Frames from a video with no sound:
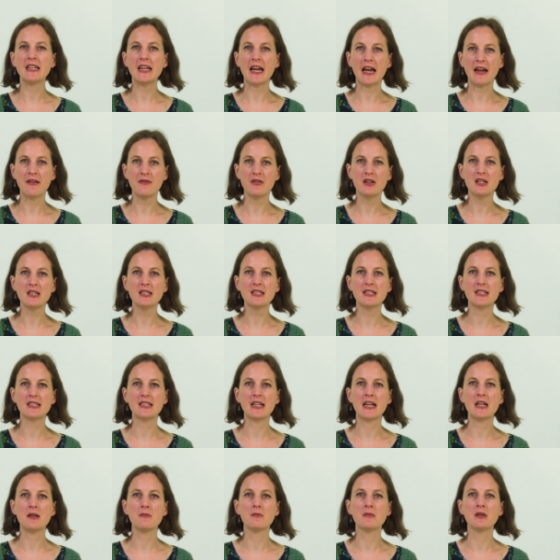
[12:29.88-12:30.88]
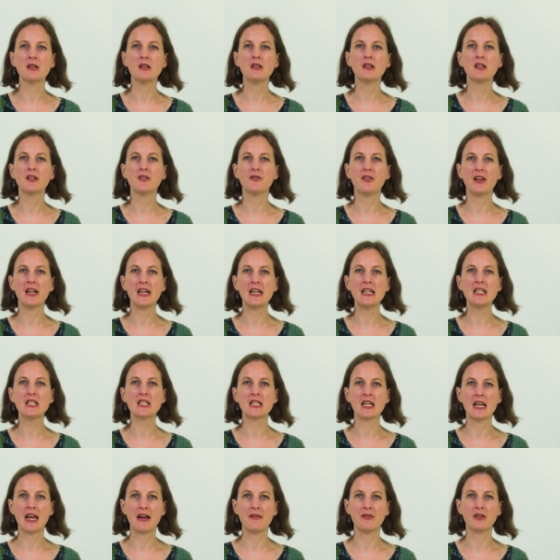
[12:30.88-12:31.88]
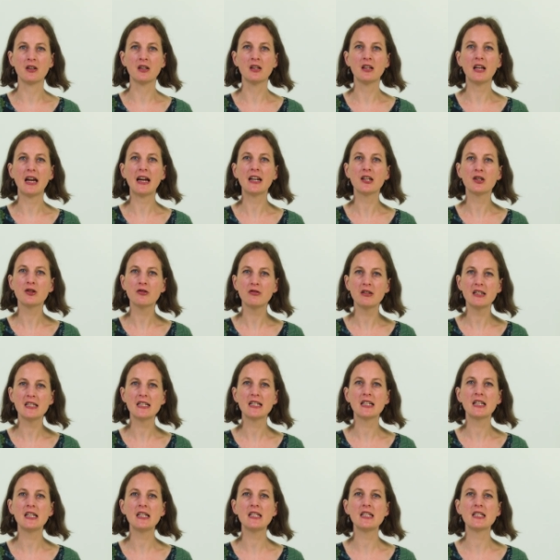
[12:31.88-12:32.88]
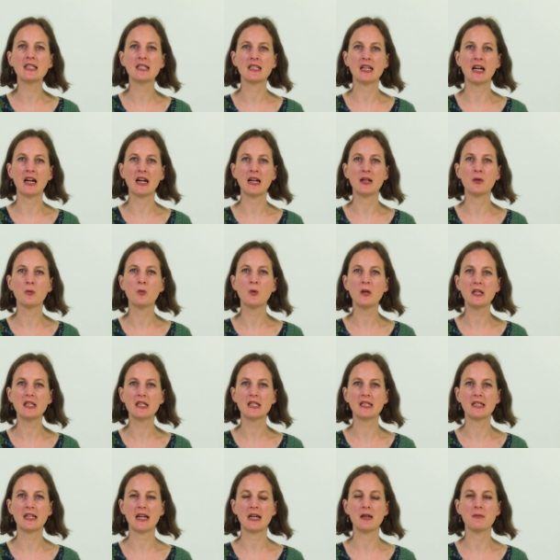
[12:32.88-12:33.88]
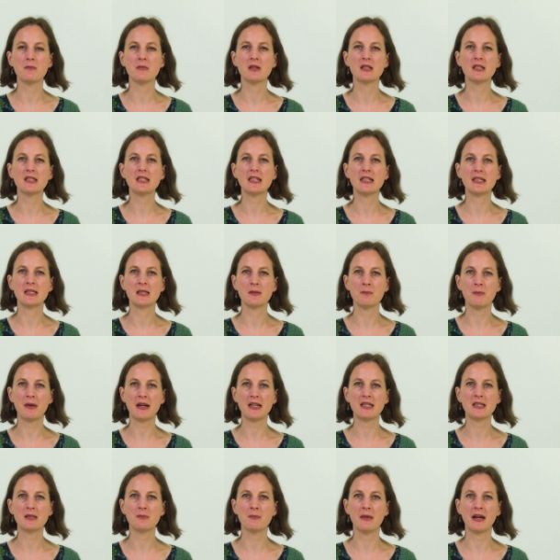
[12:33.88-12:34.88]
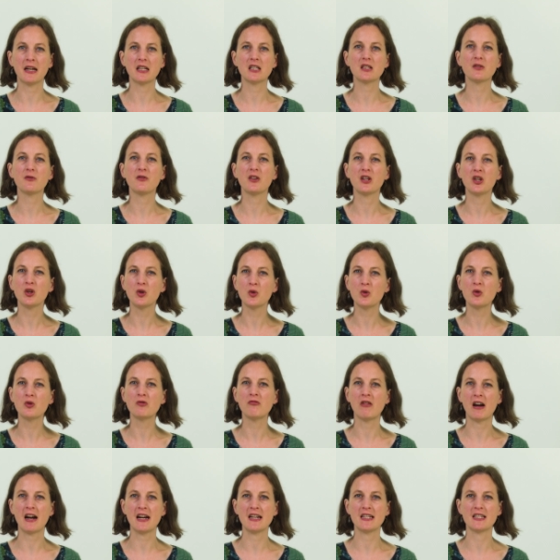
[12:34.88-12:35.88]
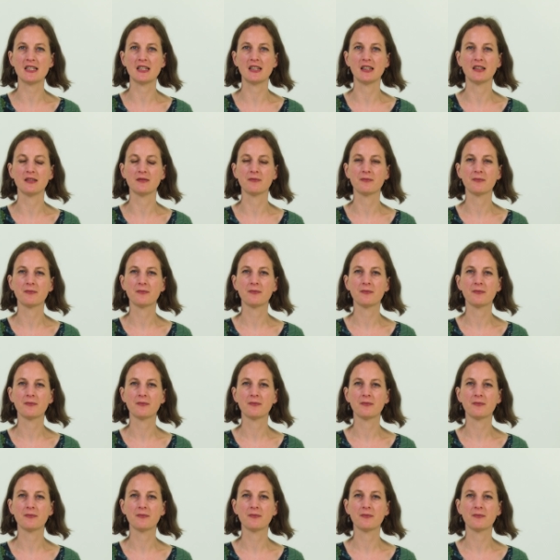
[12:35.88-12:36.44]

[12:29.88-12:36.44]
the evidence statement for each level and critically decide which statement is the best match for your writing.